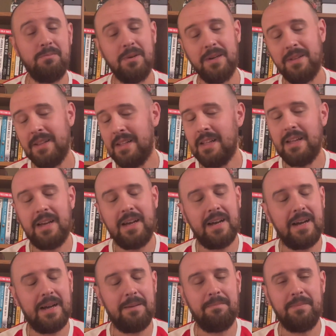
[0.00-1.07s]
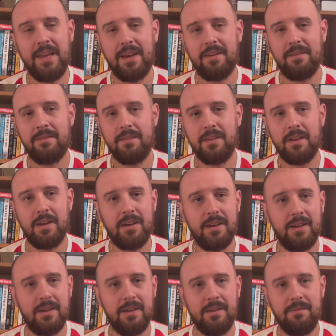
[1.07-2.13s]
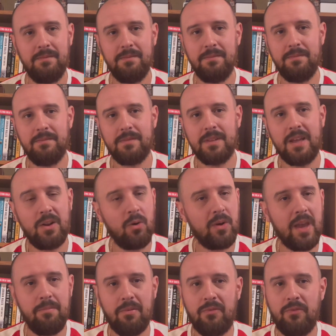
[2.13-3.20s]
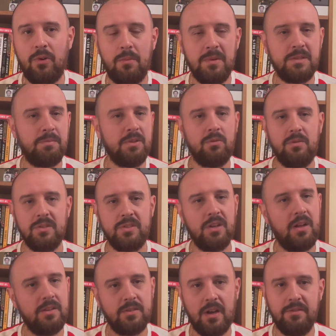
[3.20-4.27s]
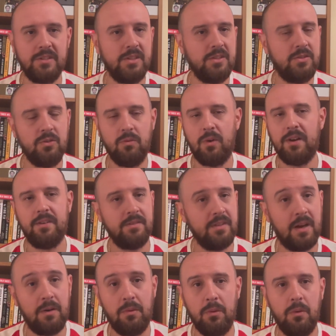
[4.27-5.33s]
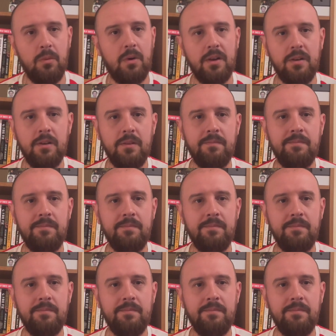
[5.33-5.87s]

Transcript: But yeah, an okay performance, but the result obviously 2-1, not what we wanted.